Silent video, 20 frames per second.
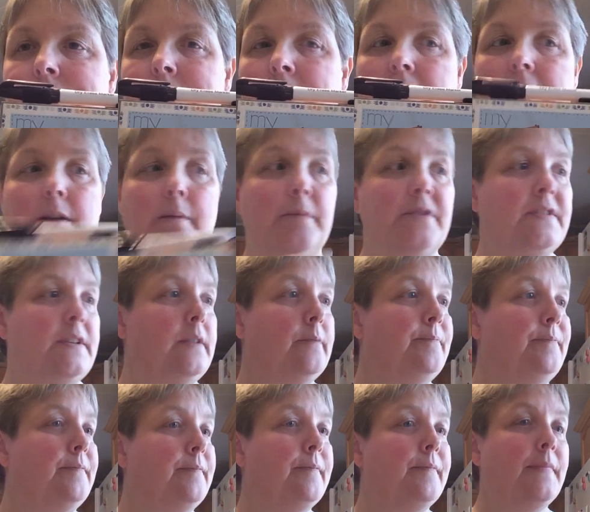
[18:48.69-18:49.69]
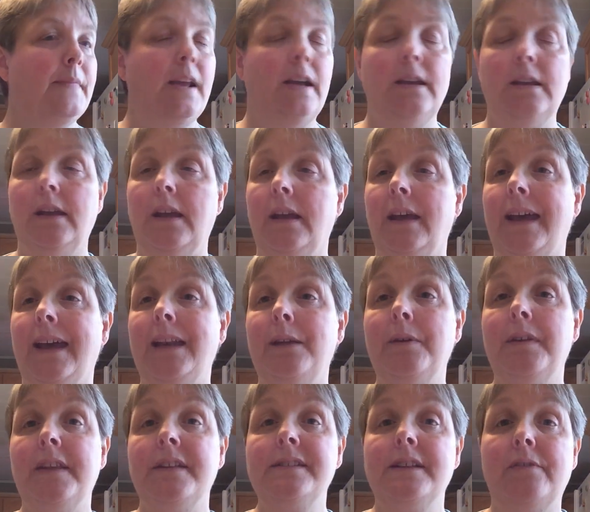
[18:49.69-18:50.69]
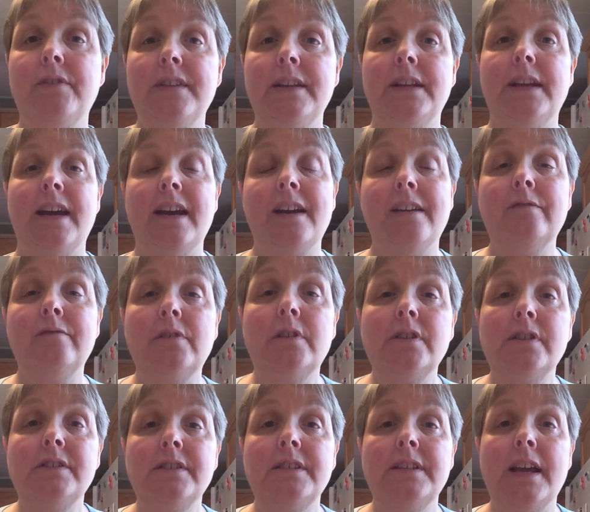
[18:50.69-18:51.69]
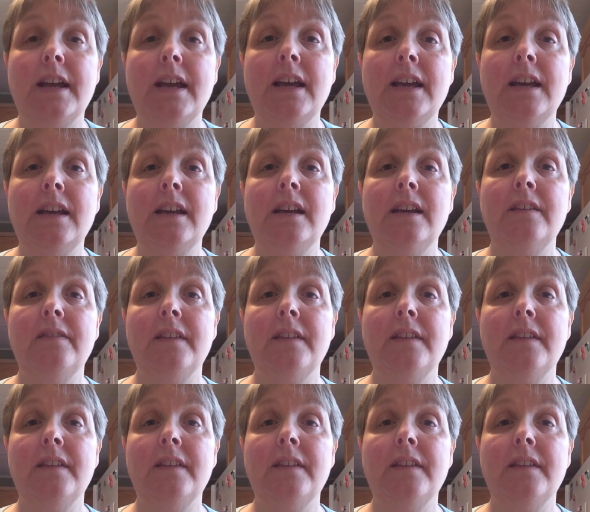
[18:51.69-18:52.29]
ABC. Anyway, that's everything I have for you today.